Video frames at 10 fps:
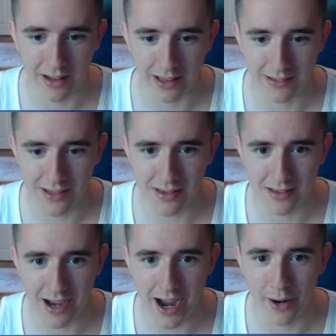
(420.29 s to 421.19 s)
Like this
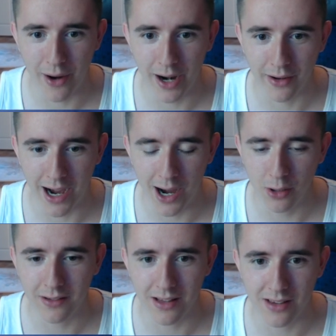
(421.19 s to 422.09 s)
entire area, how
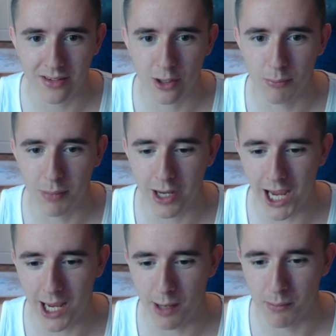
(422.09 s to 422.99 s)
did this
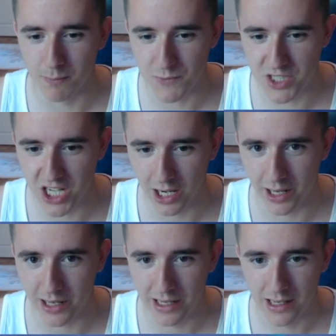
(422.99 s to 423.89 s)
became
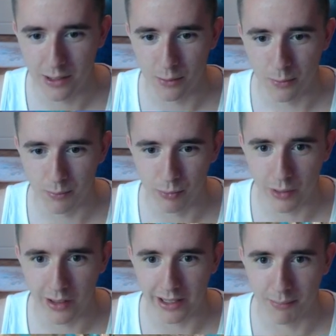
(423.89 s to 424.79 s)
Chile?
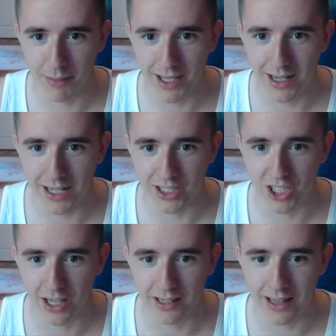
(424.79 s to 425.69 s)
Where like mainland
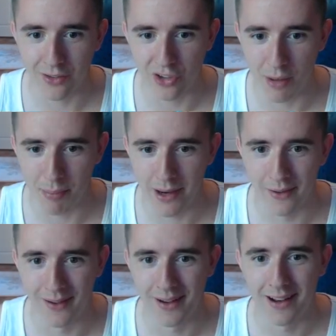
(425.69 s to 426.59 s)
Chile, it ends up
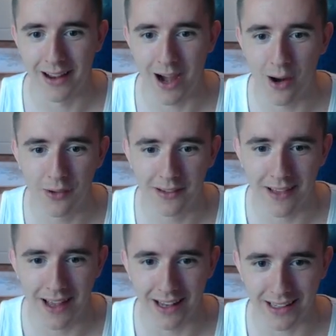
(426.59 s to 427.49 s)
here. Like how did
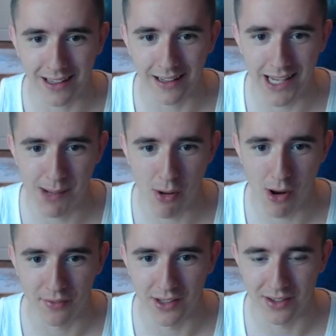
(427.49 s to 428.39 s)
they like claim
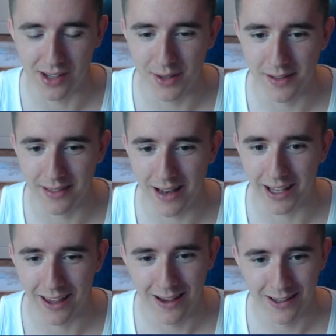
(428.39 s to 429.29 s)
all of this? How didn't
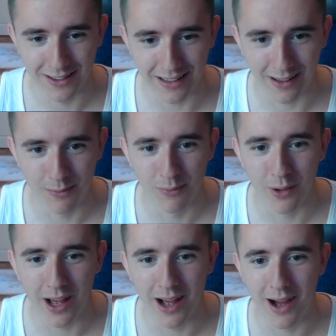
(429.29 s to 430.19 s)
like just like
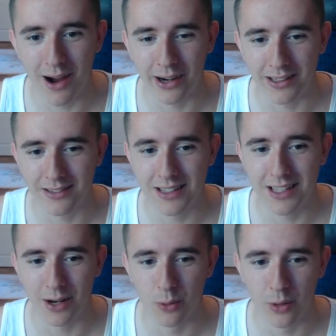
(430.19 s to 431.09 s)

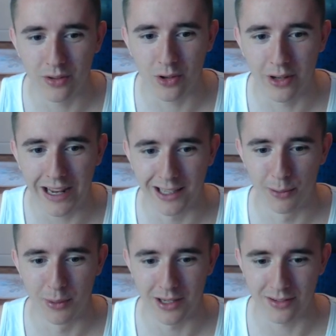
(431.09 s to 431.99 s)
Argentina, who is
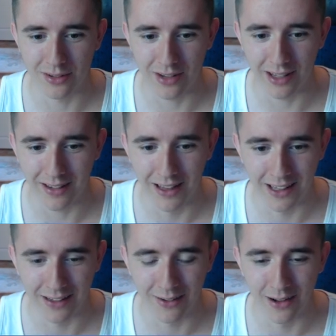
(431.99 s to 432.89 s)
connected with this, just like
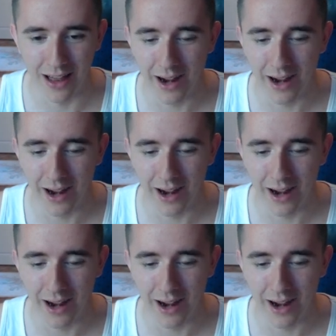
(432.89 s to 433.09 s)
take it all?